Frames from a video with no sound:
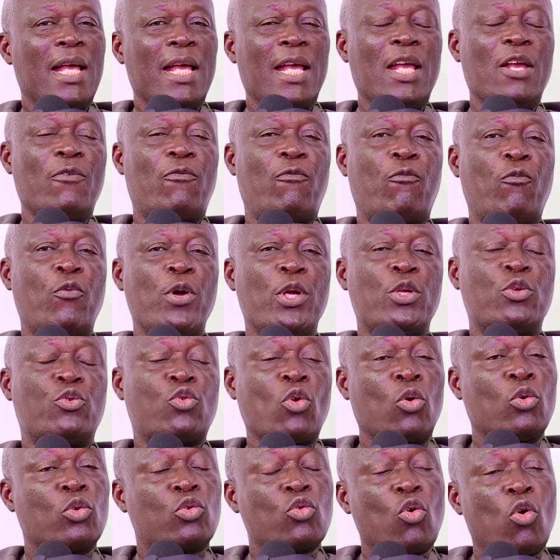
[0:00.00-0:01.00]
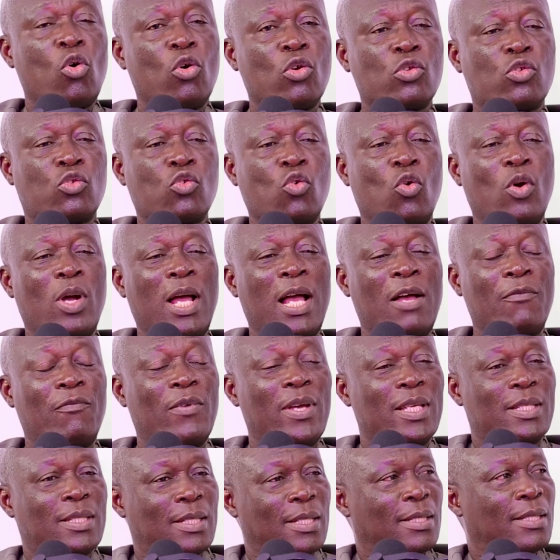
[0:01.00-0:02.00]
If we don't also have
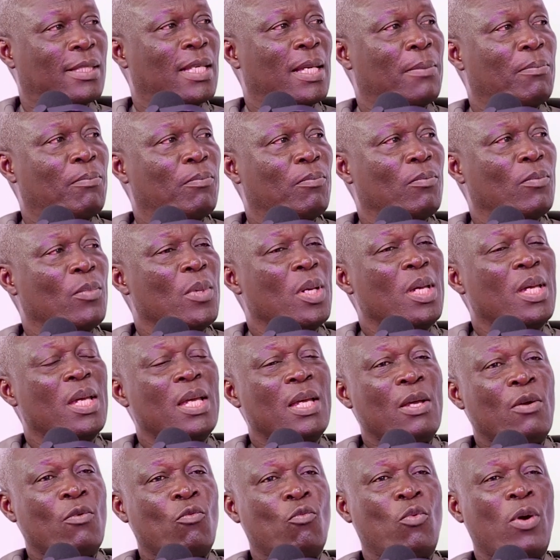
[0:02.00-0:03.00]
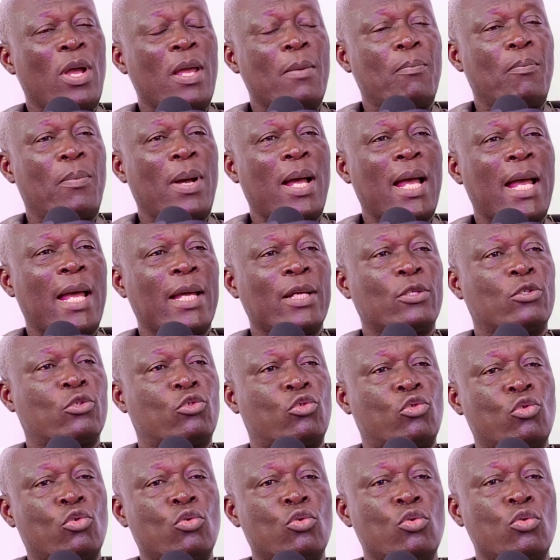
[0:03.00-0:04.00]
a system whereby
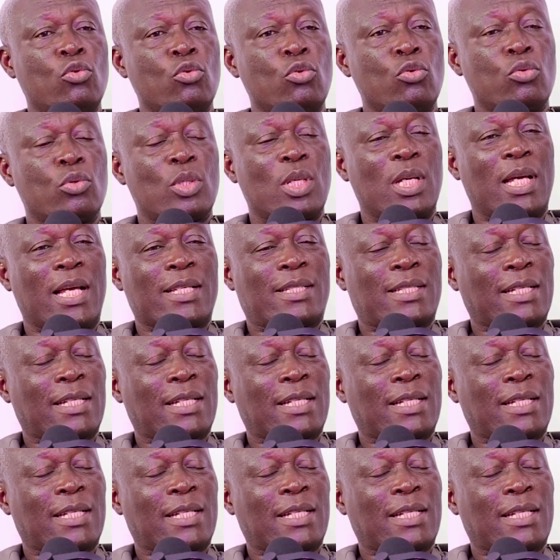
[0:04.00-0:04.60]
through a